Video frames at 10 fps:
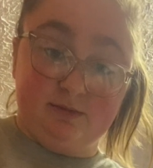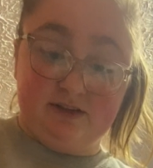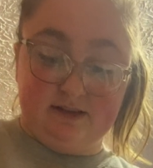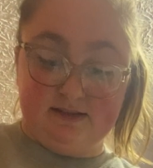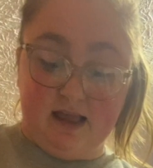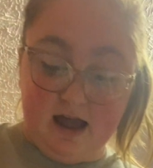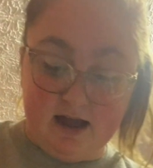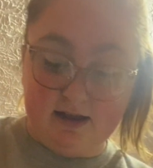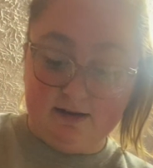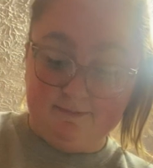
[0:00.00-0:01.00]
to the
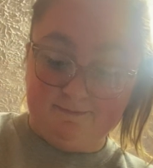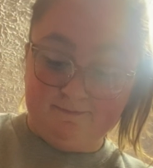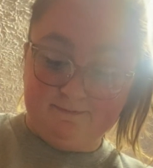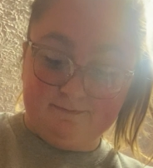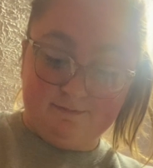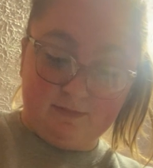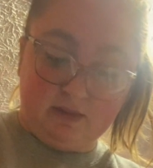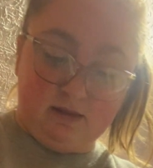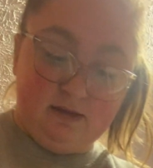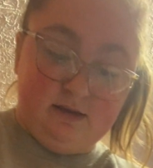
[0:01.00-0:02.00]
side.
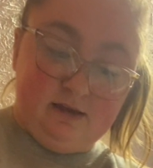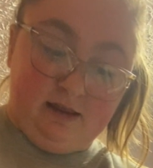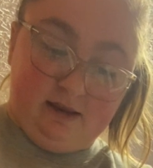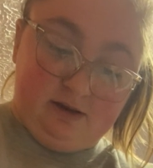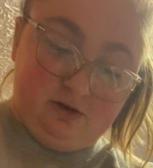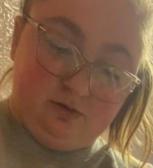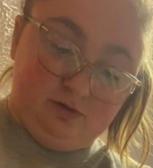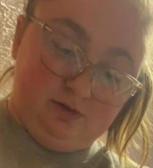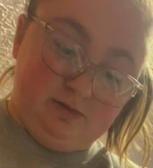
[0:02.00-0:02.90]
And you'll do